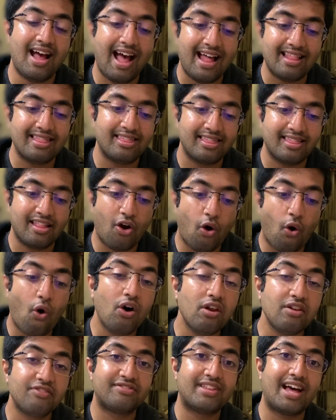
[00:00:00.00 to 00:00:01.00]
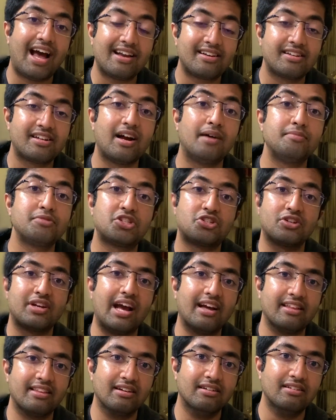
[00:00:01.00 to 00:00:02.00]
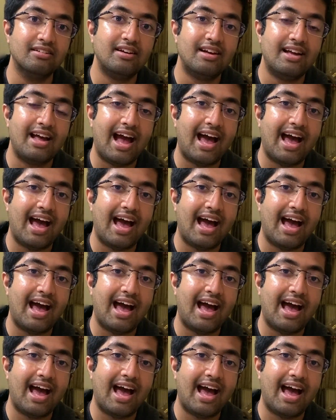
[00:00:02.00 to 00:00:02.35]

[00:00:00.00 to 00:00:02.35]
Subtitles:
And all of that comes together,